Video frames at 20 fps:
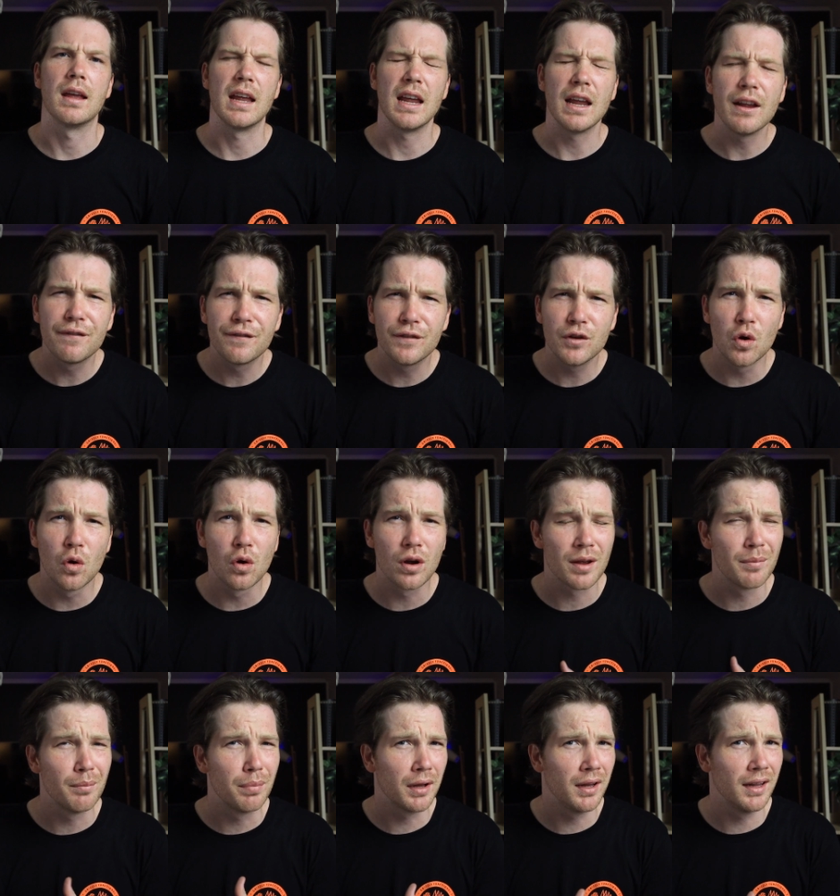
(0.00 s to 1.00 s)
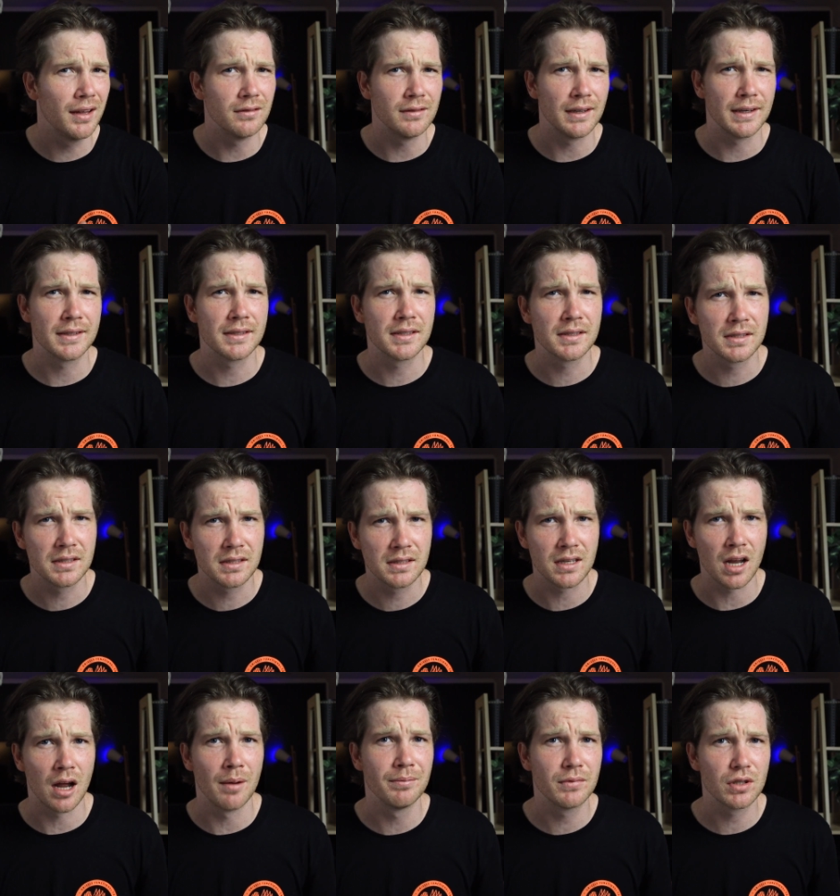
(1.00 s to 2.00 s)
If you're completely
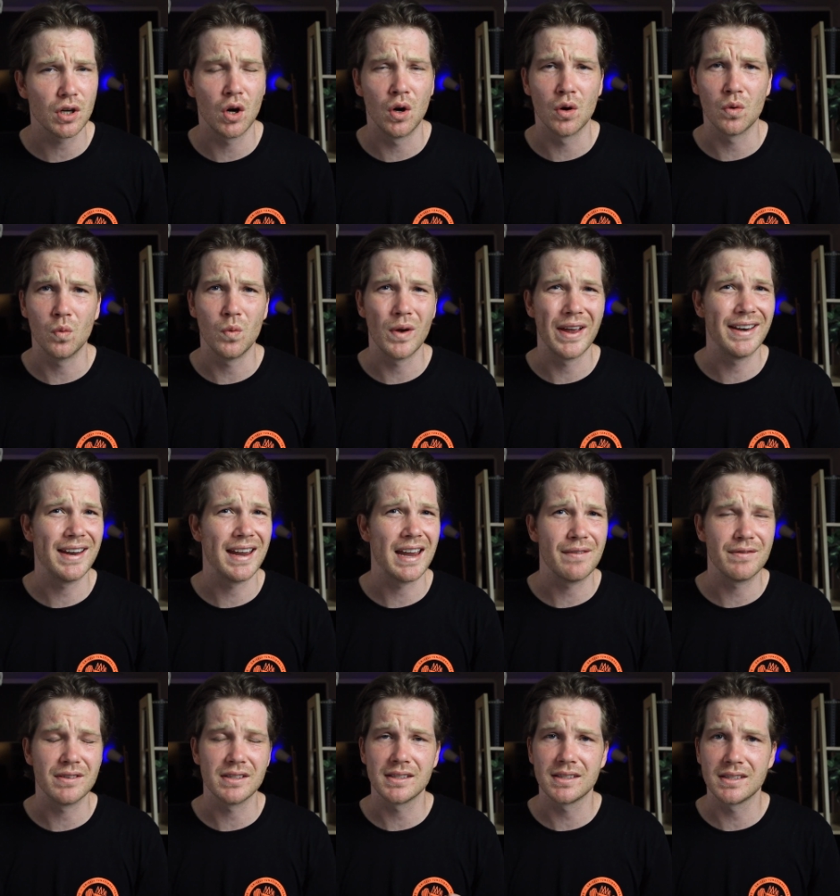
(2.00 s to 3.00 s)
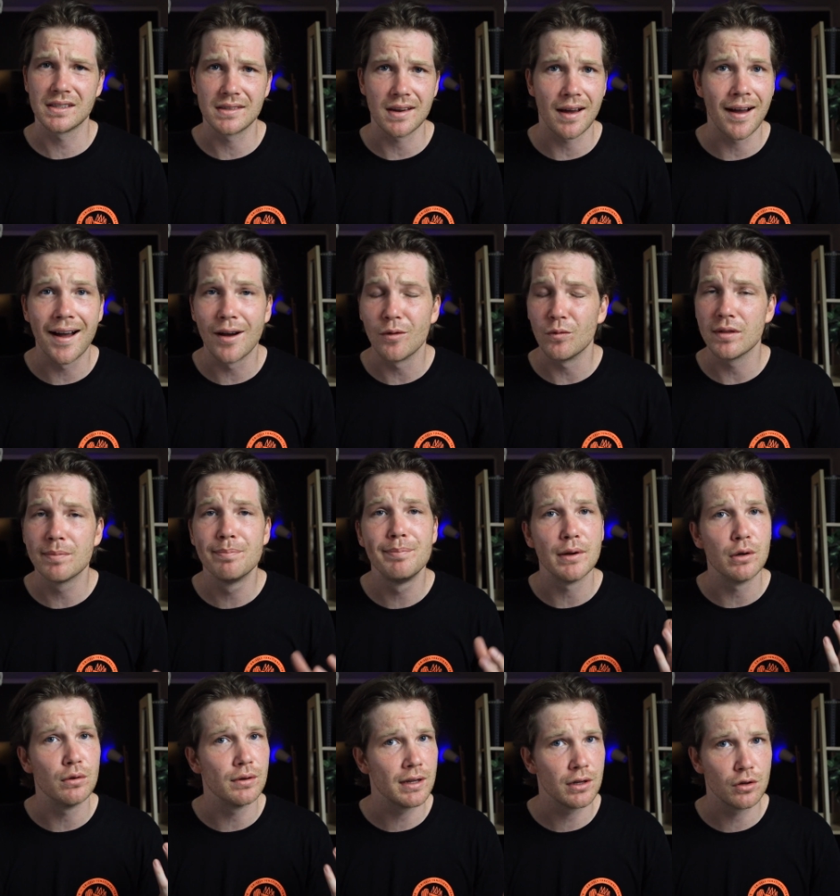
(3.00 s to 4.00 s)
stumped on where to even start with
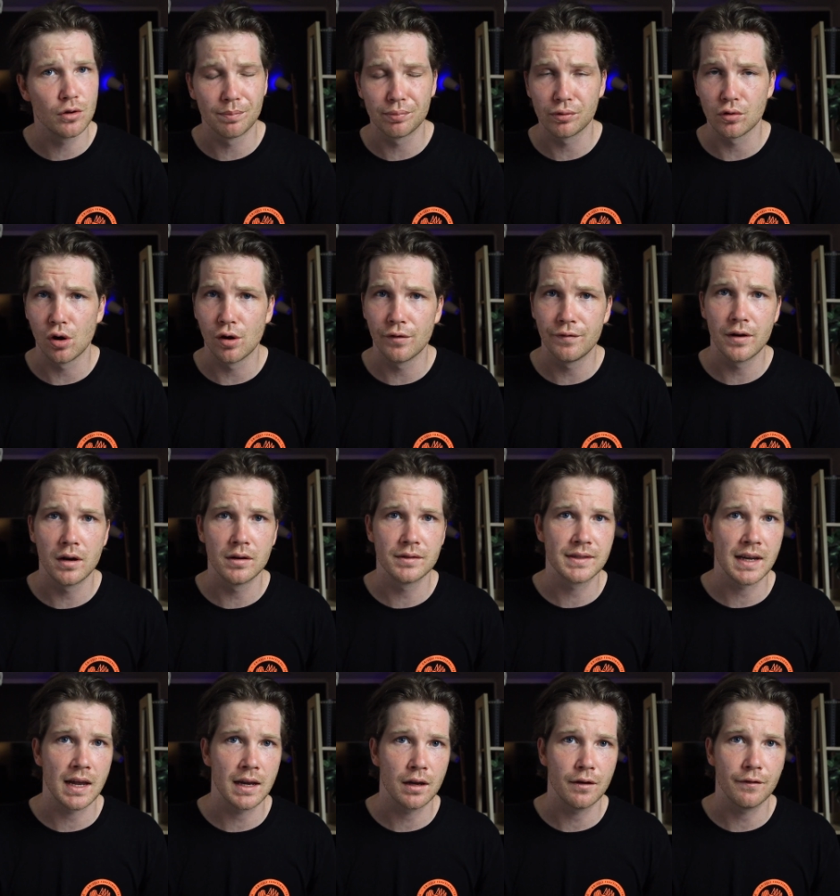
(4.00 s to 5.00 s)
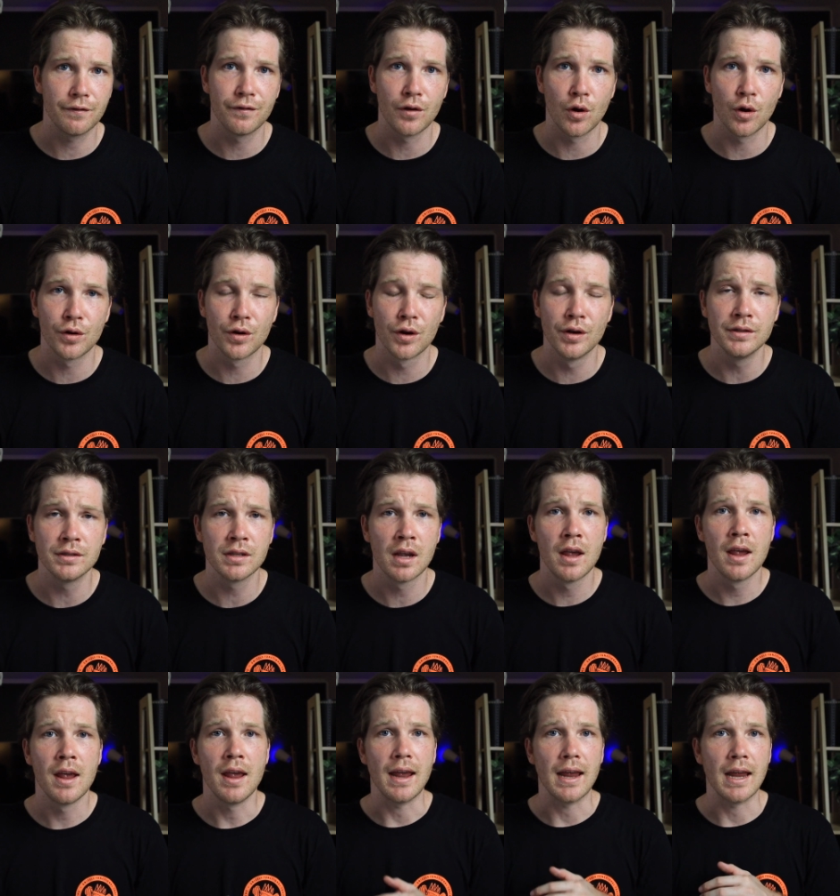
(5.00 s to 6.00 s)
building your profile and taking photos,
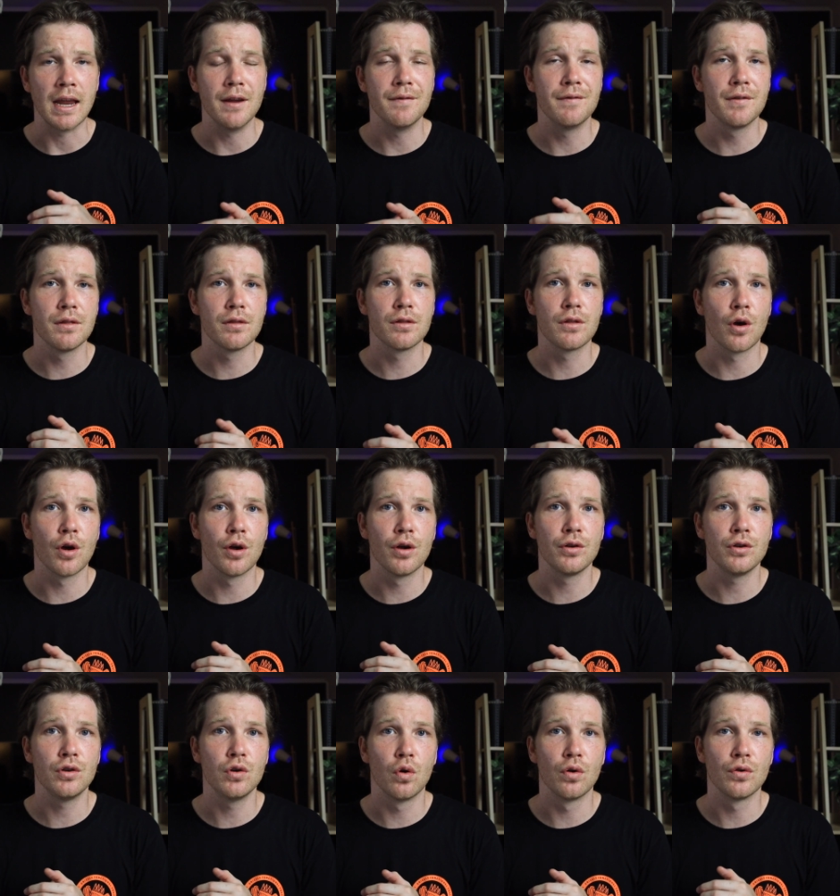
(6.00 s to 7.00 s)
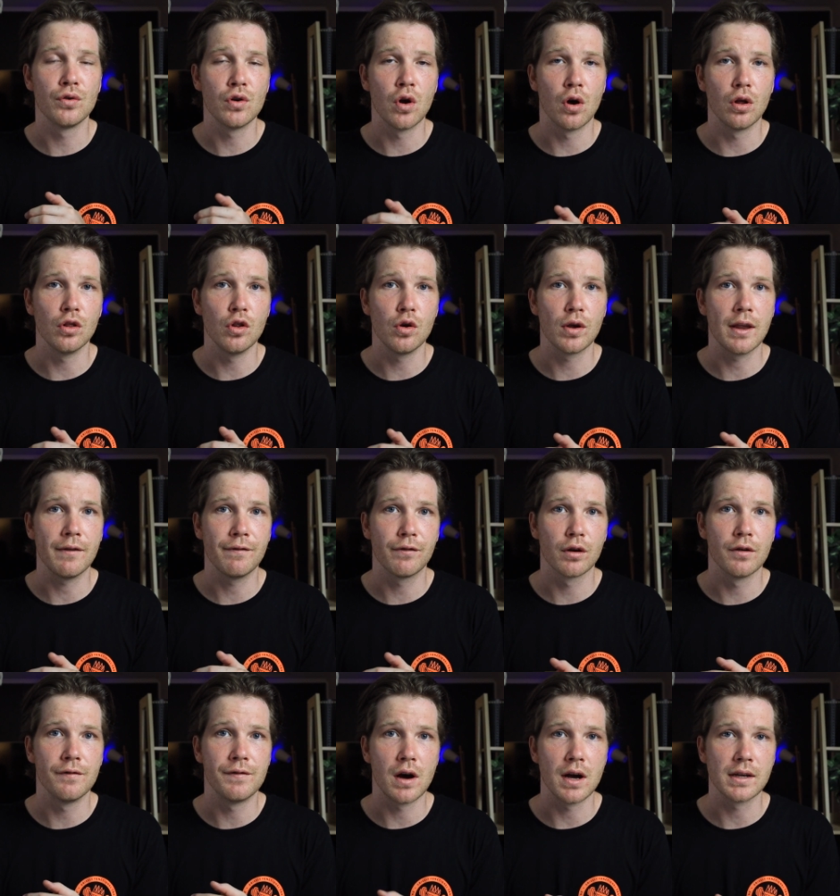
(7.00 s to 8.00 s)
even though you're not looking
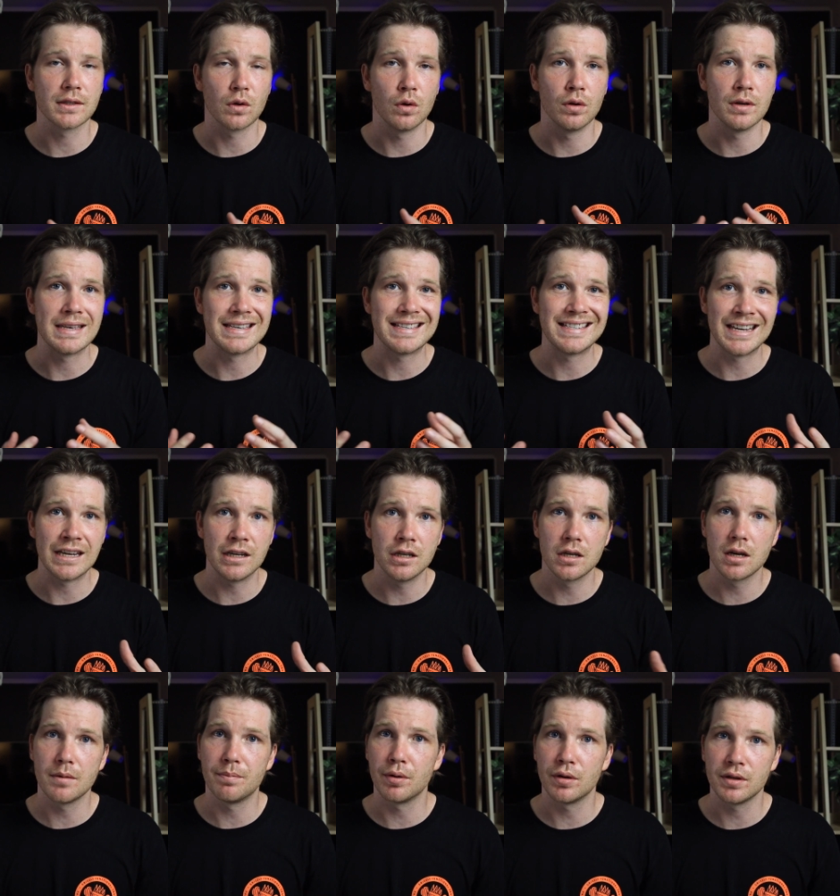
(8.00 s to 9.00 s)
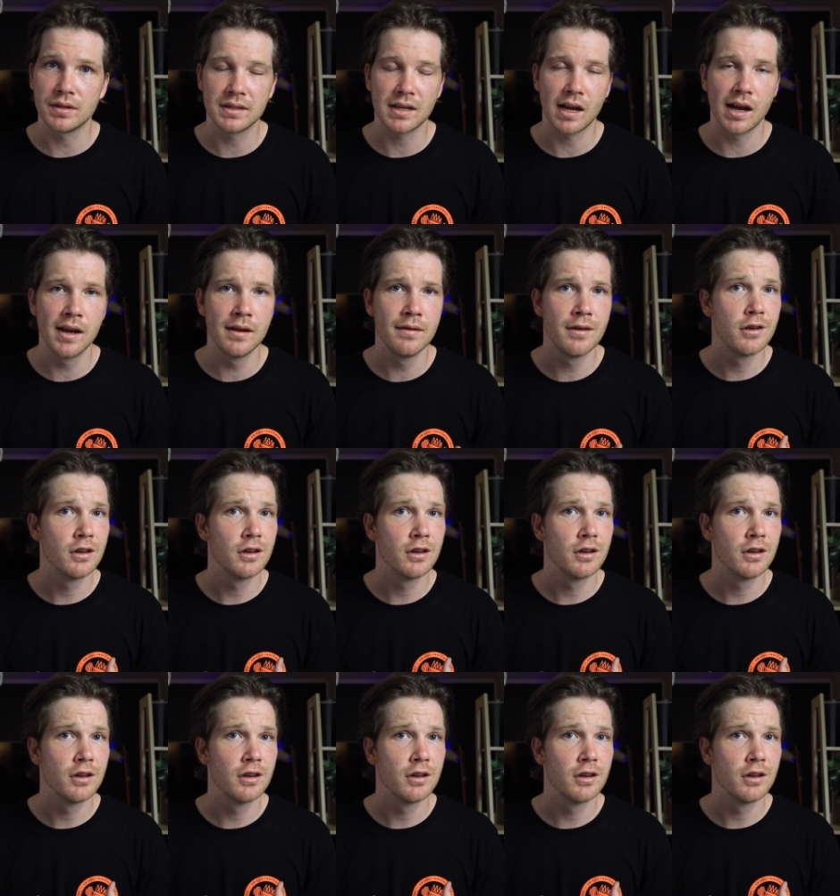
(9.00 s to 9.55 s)
for advice on Tinder per se,